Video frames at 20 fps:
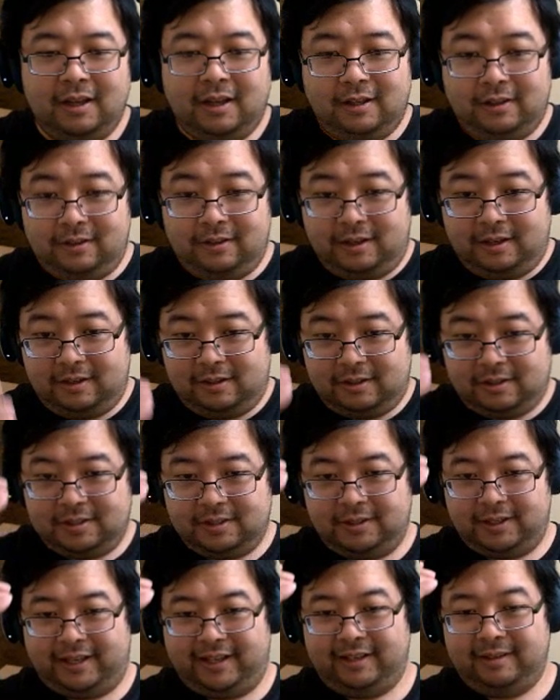you can also
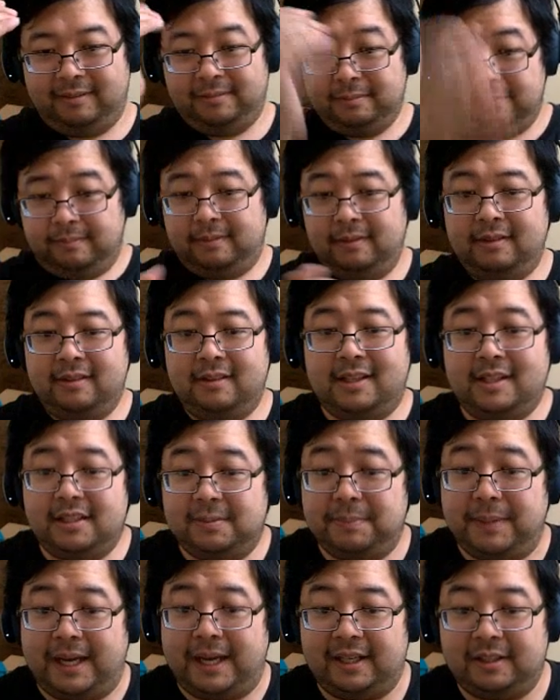get this
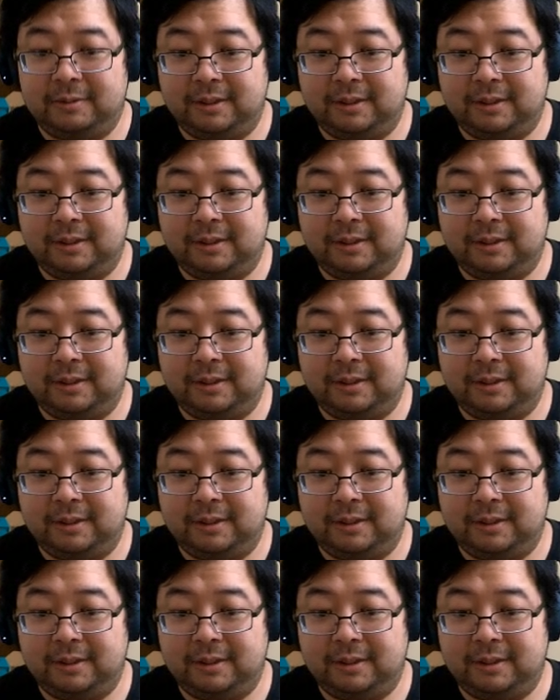badge,